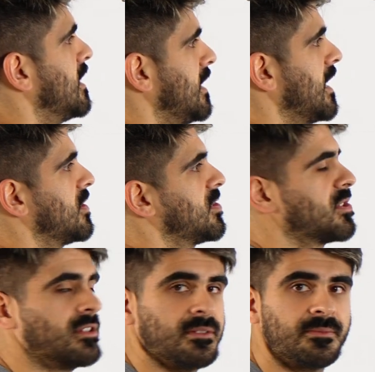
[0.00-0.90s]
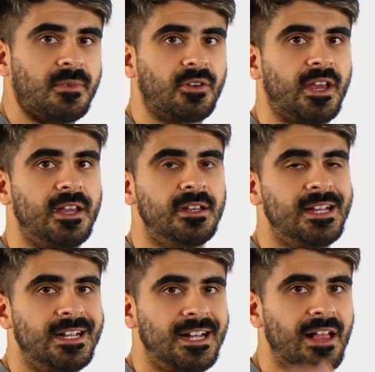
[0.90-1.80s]
yes, okay?
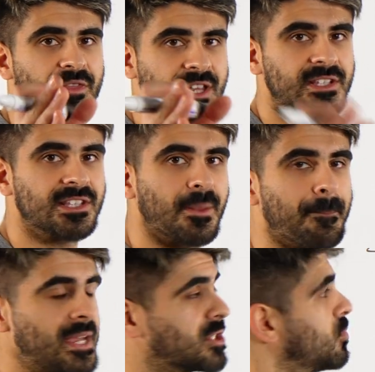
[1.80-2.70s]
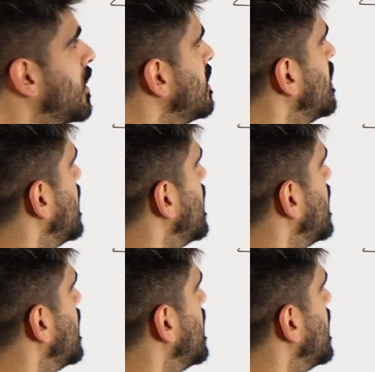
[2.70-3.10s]
And this is the best way